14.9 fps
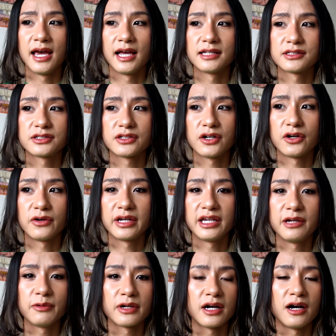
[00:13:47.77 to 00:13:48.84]
And so
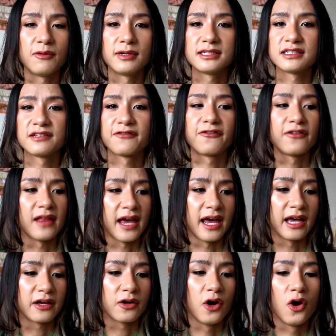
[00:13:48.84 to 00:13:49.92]
he would always
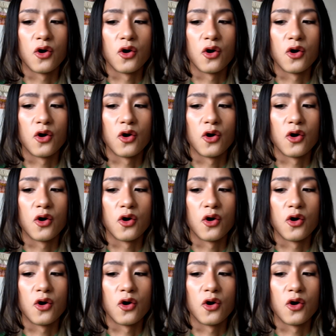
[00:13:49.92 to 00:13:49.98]
flake